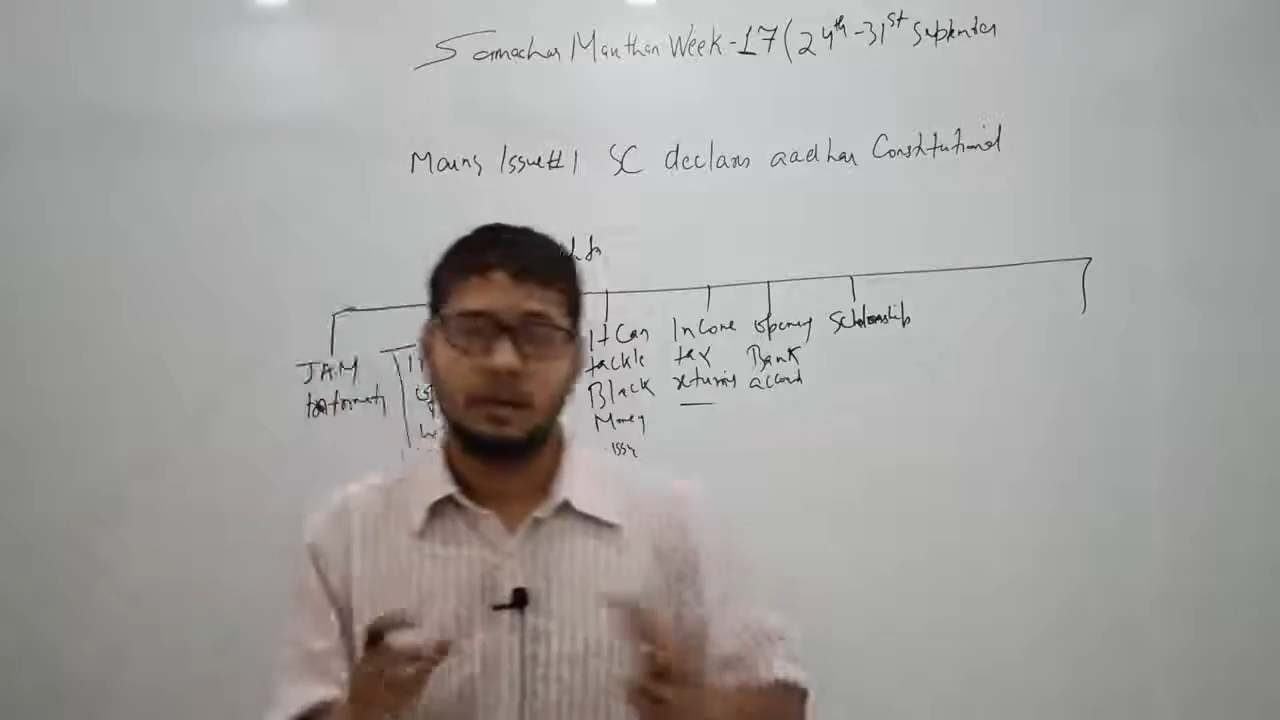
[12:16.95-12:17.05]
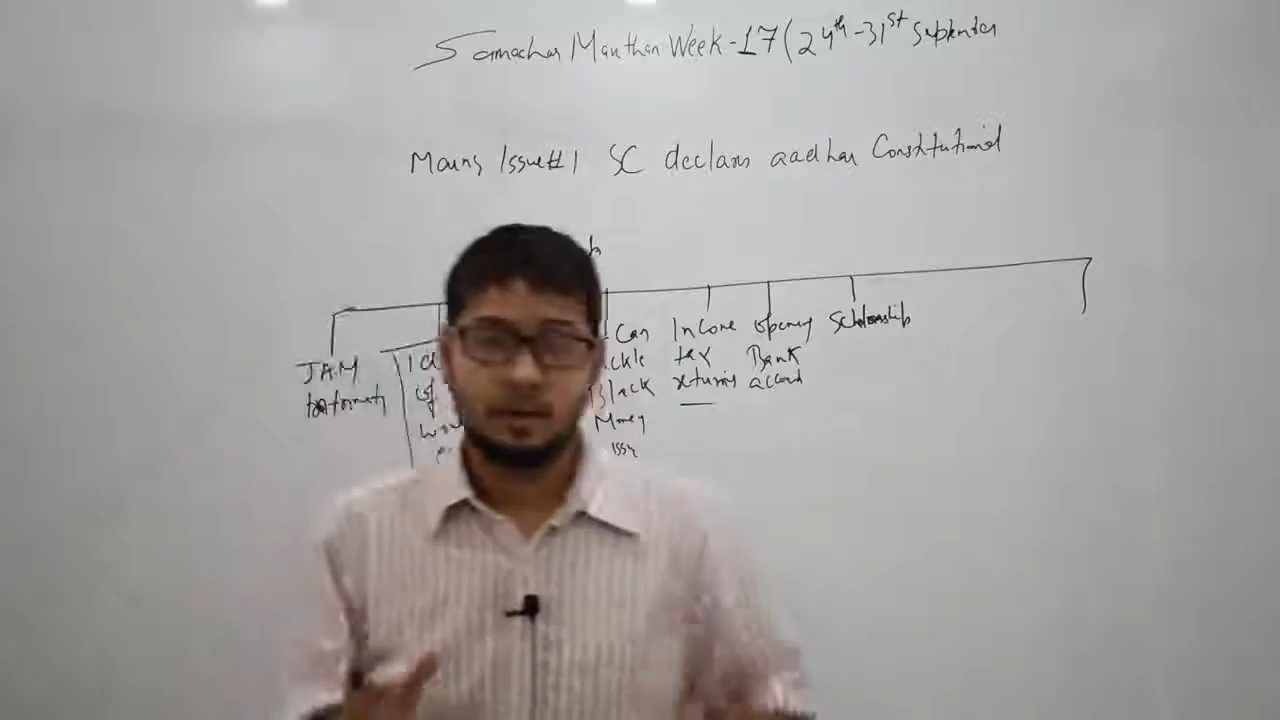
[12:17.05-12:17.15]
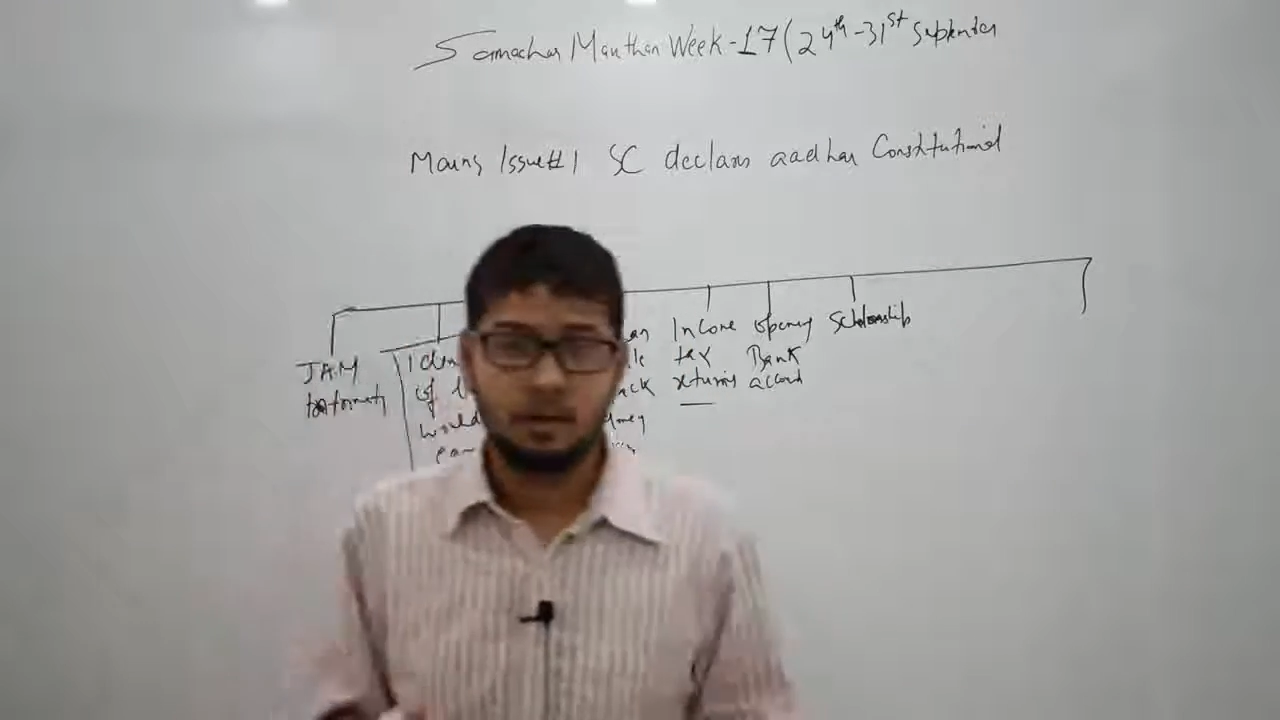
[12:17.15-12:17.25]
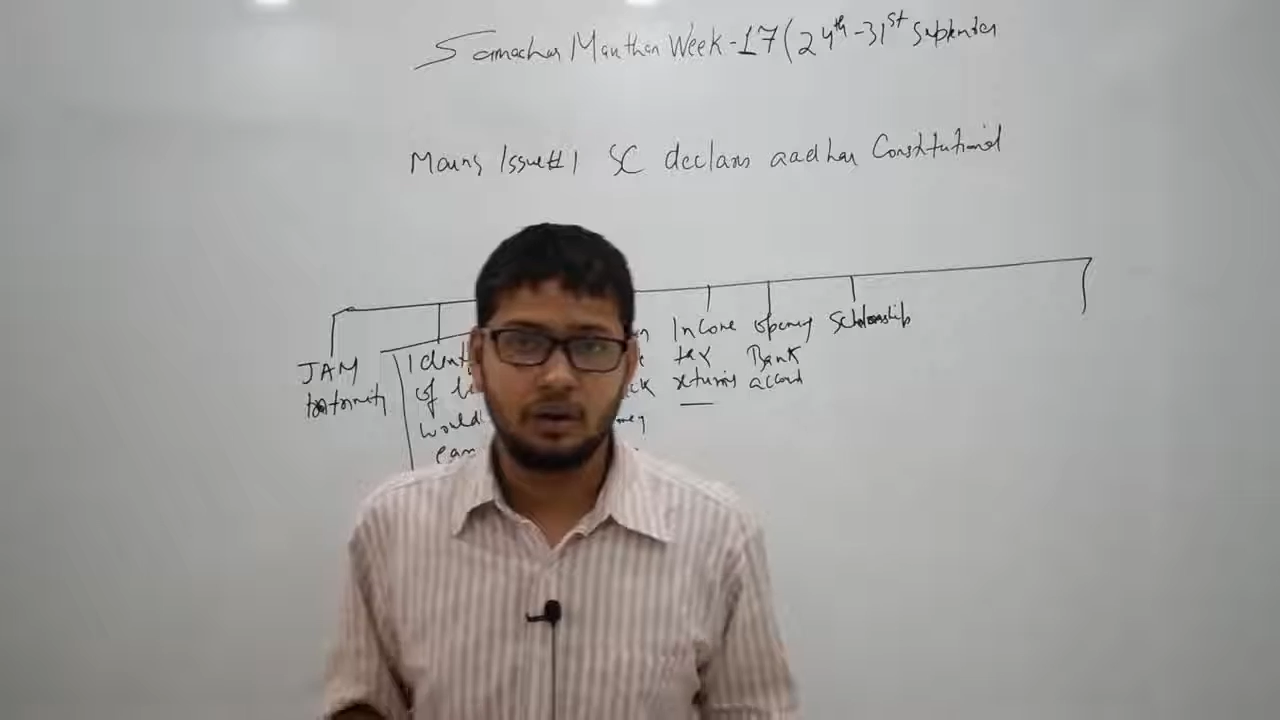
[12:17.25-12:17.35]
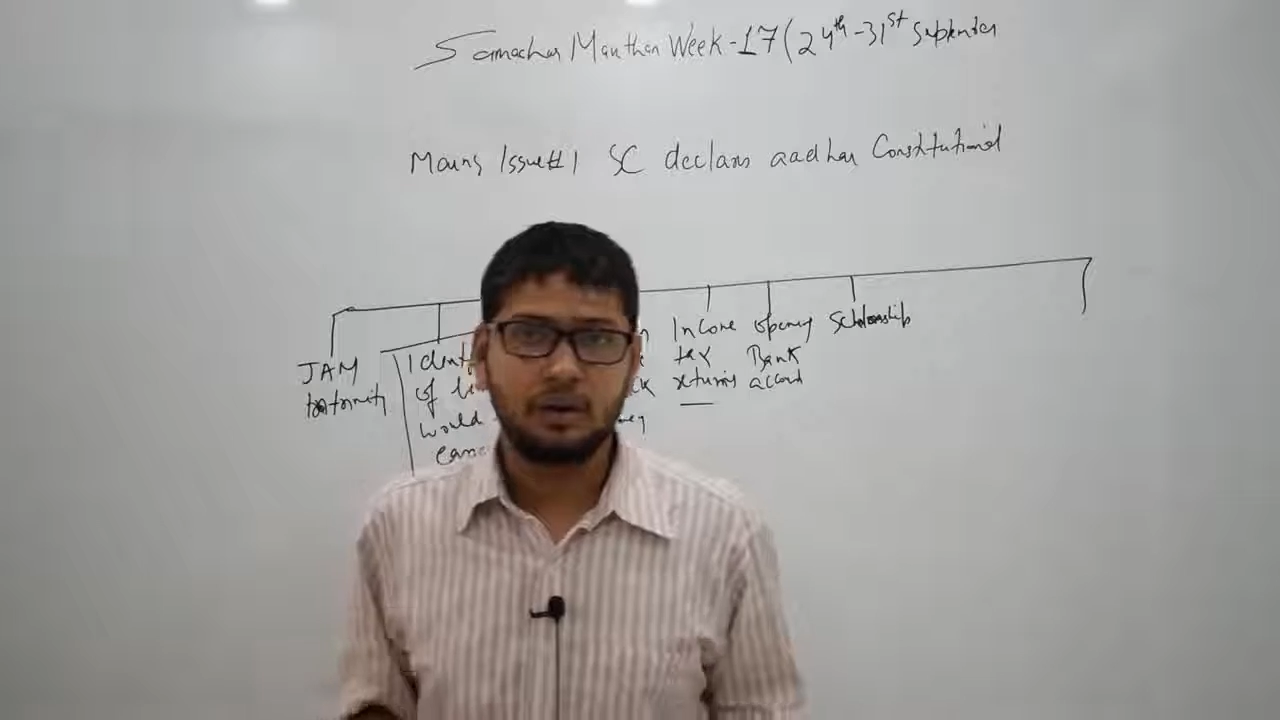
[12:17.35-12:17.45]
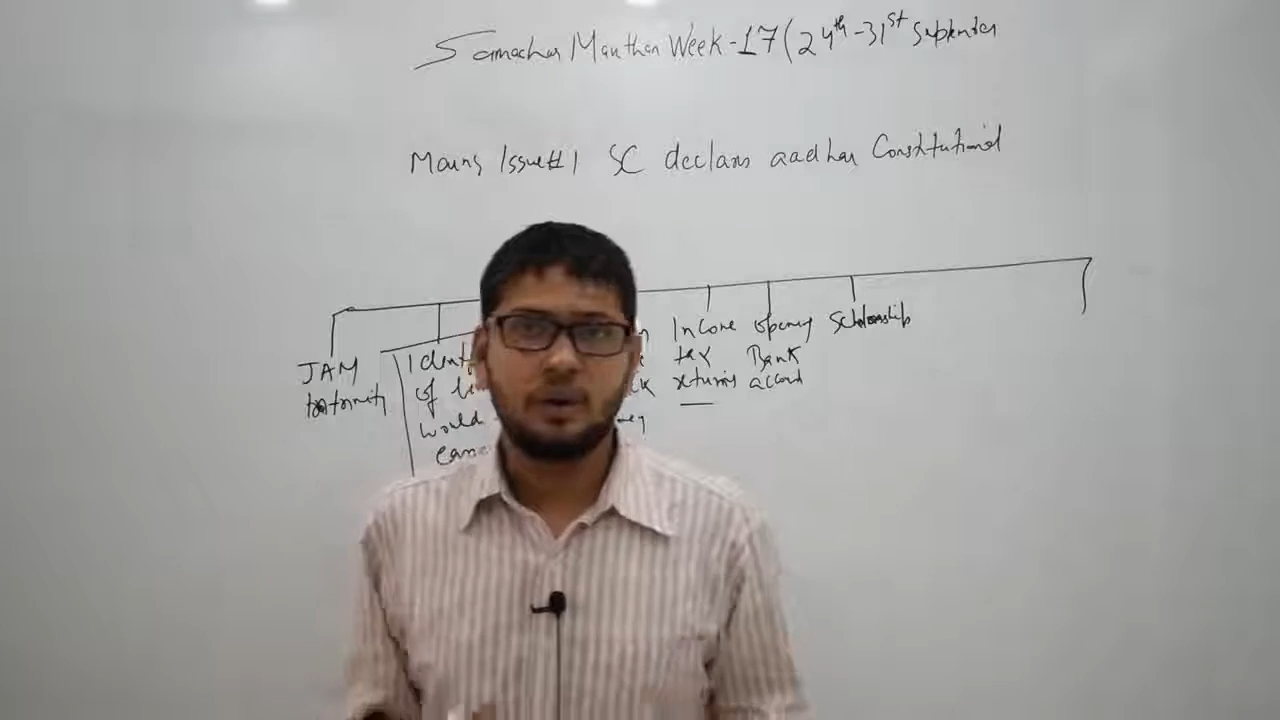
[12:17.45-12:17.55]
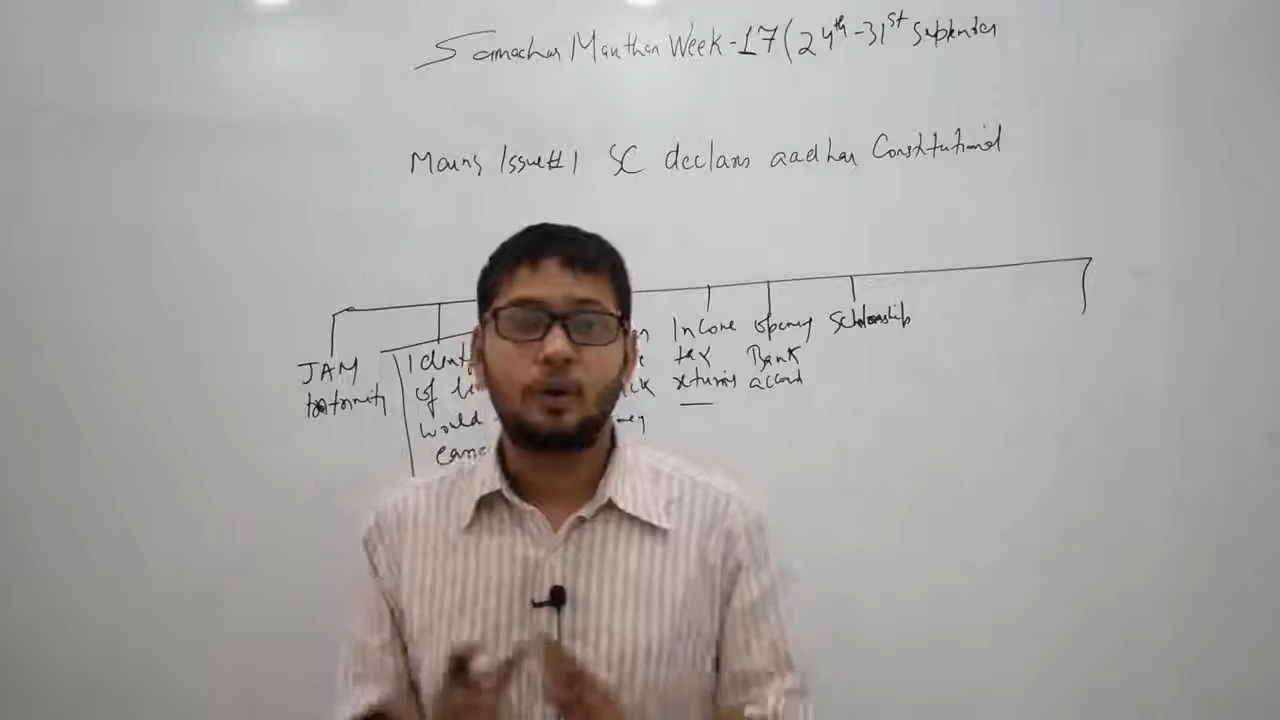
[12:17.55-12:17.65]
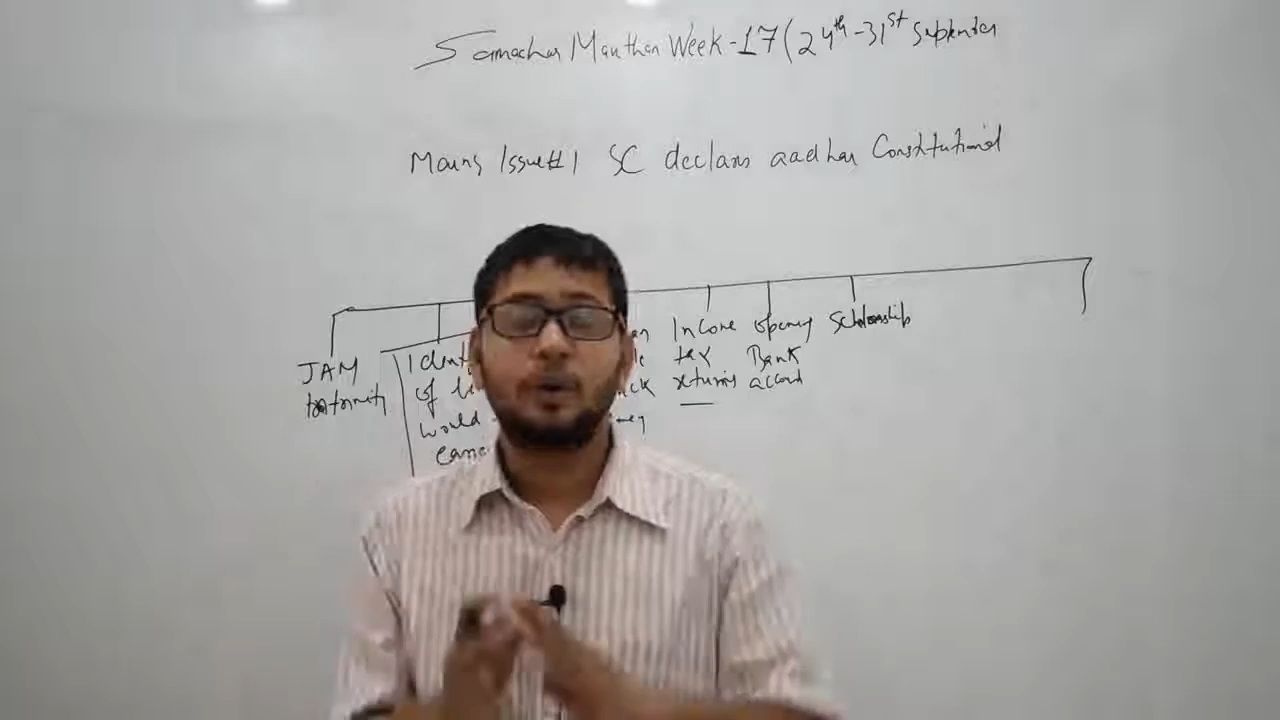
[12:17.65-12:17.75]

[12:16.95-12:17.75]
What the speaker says: and all.